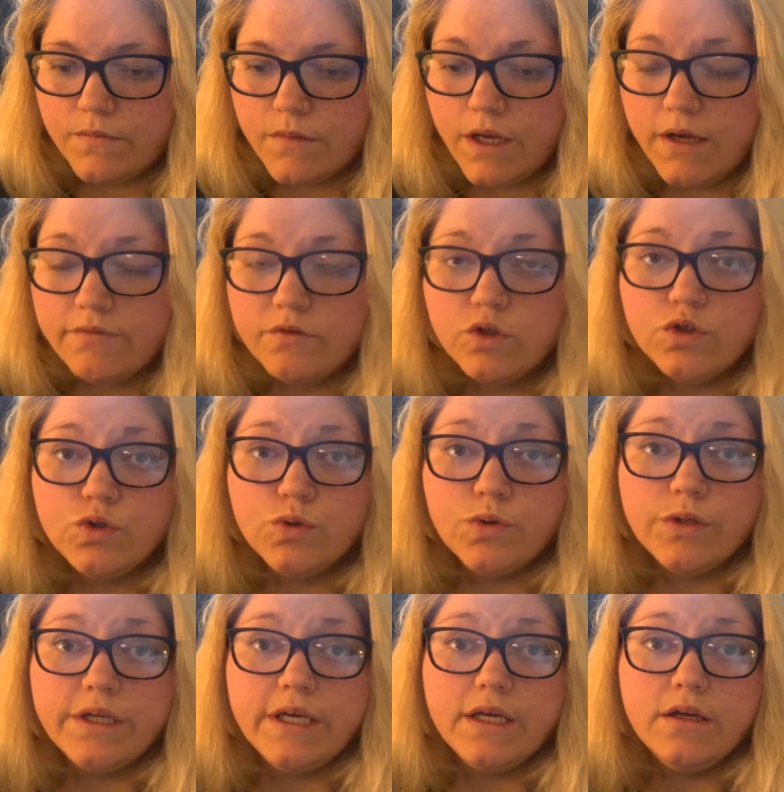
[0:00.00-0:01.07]
after
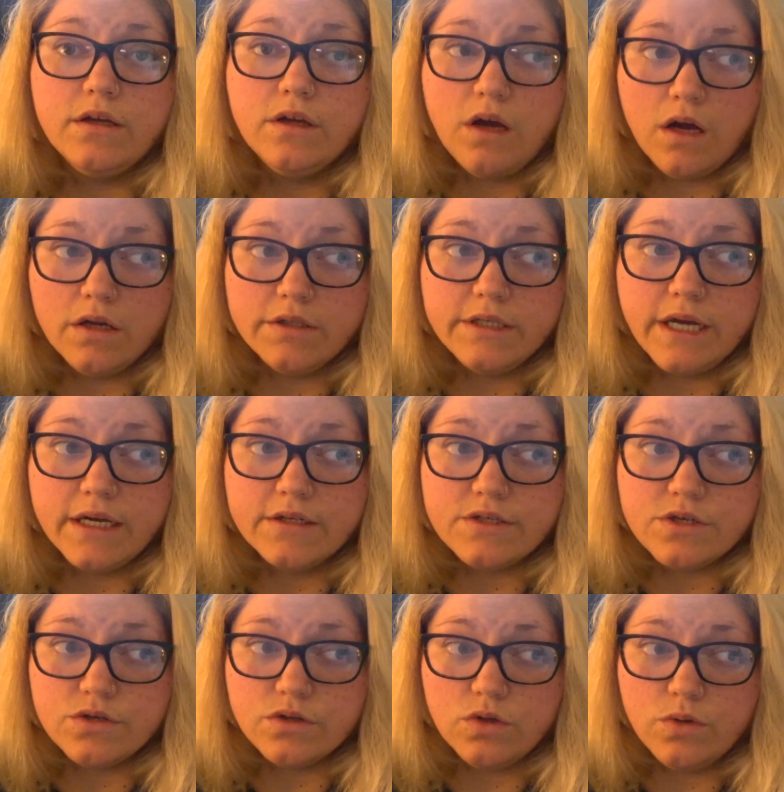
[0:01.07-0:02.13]
Julie contacts
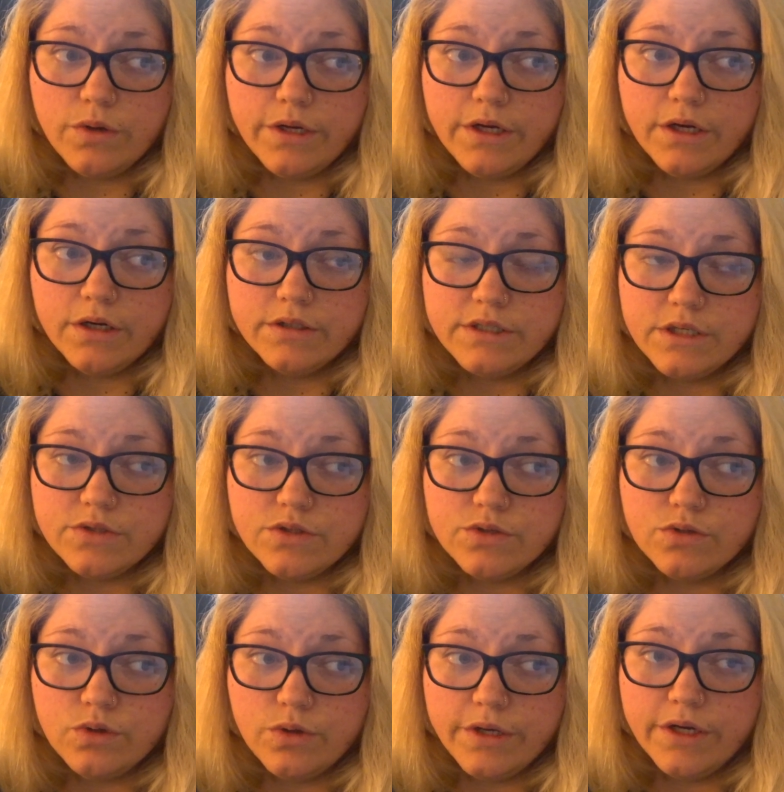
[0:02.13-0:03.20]
her lawyer and tells her
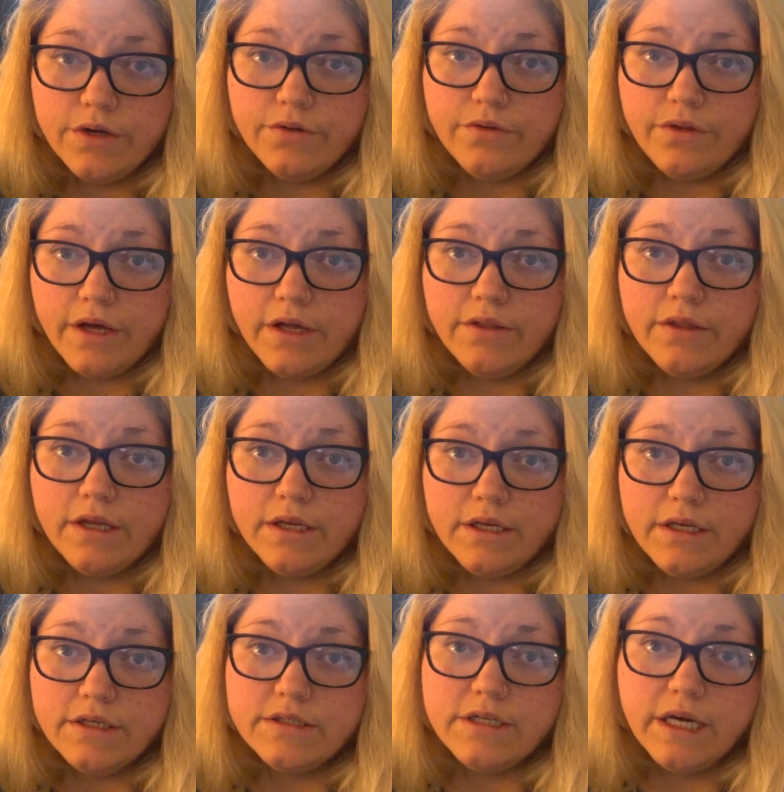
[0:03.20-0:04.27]
lawyer that they
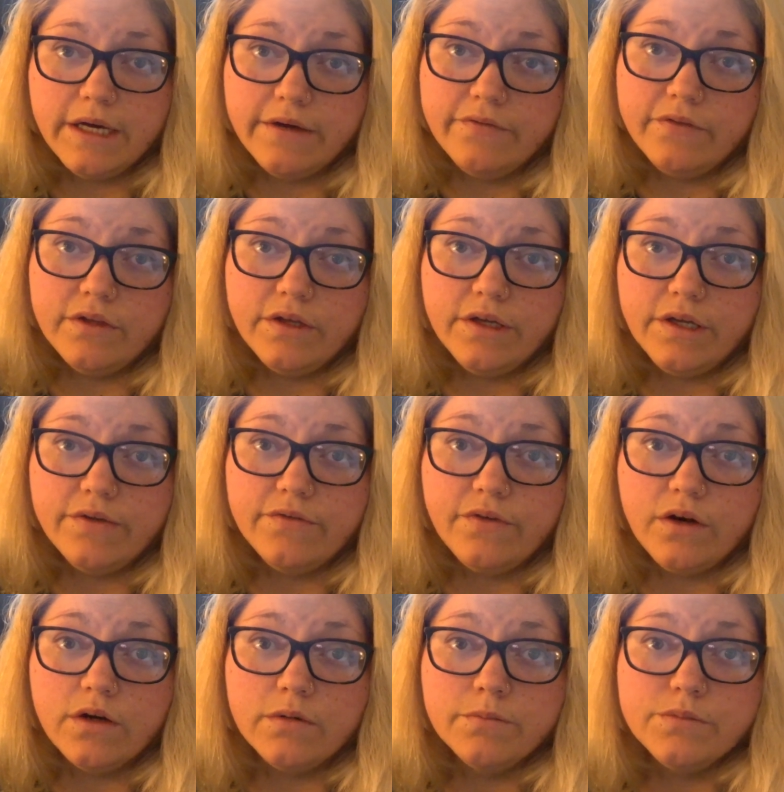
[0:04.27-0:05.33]
need to have the
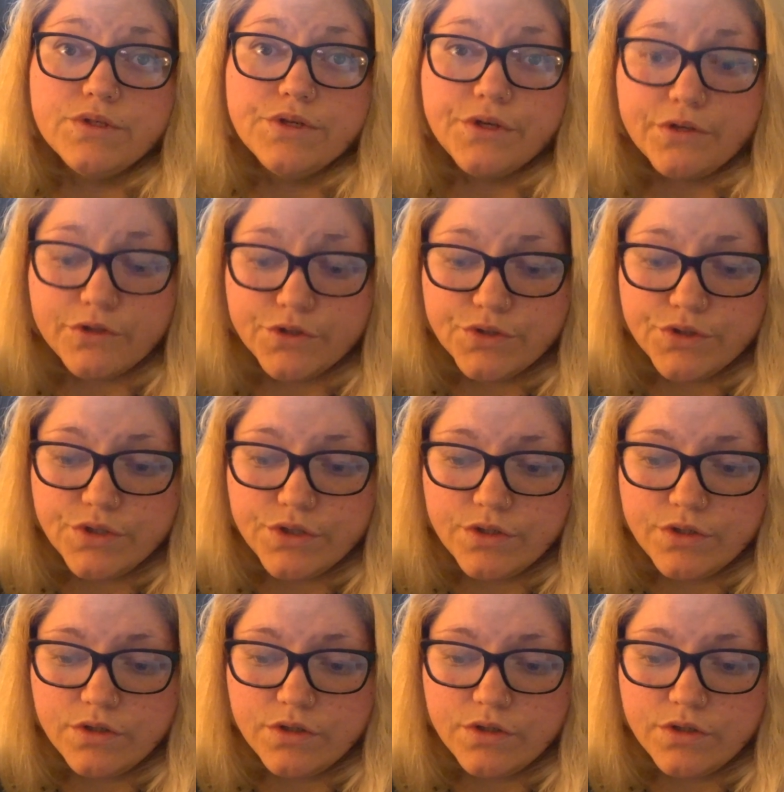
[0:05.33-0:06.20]
farm searched.